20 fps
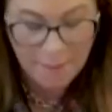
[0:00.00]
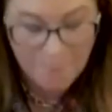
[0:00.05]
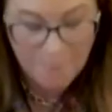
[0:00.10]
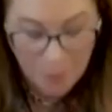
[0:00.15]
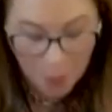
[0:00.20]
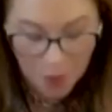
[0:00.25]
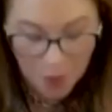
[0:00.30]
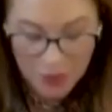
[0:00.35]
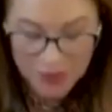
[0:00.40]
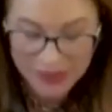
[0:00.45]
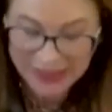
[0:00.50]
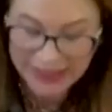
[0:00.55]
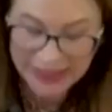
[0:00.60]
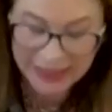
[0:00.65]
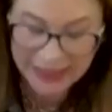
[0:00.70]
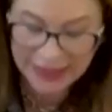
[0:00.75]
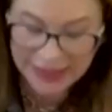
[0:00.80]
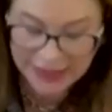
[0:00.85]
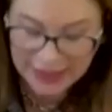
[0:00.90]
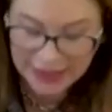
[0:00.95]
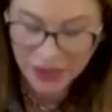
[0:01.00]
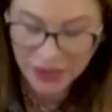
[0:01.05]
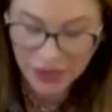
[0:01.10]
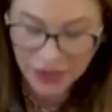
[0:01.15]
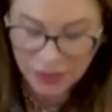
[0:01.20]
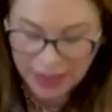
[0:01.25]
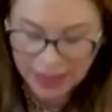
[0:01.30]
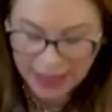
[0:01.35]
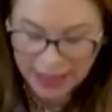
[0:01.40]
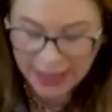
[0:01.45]
Policy and
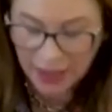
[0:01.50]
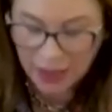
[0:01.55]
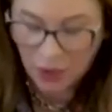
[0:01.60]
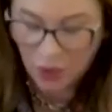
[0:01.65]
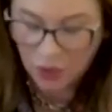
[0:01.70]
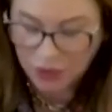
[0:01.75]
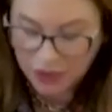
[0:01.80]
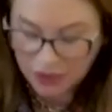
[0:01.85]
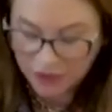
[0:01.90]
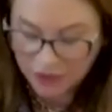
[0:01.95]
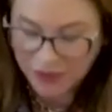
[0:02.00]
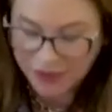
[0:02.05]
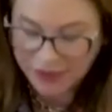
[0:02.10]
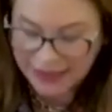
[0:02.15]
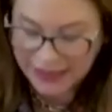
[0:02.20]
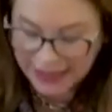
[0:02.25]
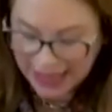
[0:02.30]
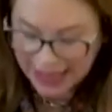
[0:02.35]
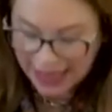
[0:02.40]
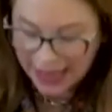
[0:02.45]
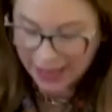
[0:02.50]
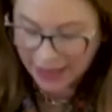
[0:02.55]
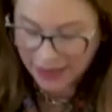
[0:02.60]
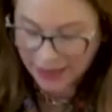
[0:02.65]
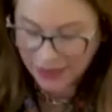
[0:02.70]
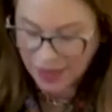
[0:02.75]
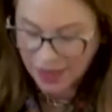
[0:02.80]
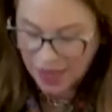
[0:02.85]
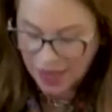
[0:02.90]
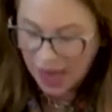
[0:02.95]
decision-making on different
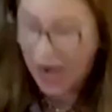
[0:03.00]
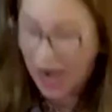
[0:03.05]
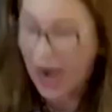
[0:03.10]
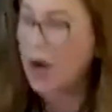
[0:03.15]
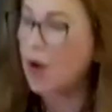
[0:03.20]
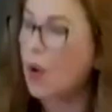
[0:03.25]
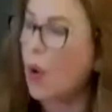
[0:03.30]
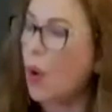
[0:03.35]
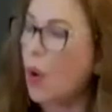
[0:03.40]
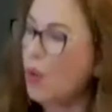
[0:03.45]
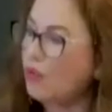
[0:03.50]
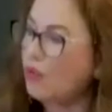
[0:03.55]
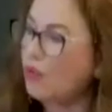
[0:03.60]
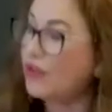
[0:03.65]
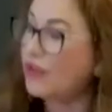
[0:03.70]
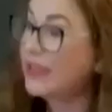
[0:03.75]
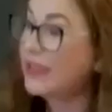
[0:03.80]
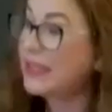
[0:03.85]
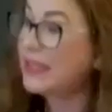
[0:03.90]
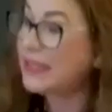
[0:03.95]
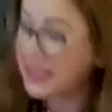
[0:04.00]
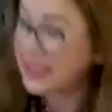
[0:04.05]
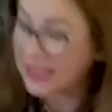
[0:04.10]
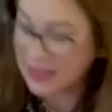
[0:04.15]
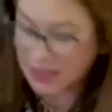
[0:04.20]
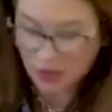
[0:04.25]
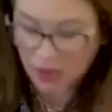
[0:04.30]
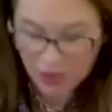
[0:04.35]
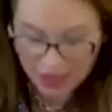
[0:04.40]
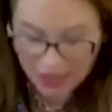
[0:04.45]
scales are often
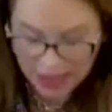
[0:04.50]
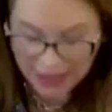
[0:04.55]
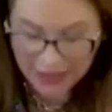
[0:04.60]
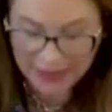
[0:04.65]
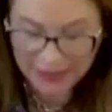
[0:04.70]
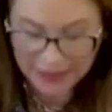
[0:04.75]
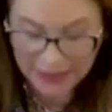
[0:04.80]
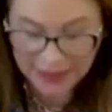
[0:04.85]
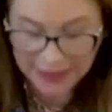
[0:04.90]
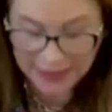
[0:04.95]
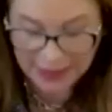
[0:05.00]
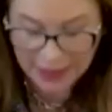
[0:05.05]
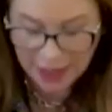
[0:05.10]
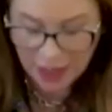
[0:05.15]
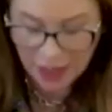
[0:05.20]
disconnected,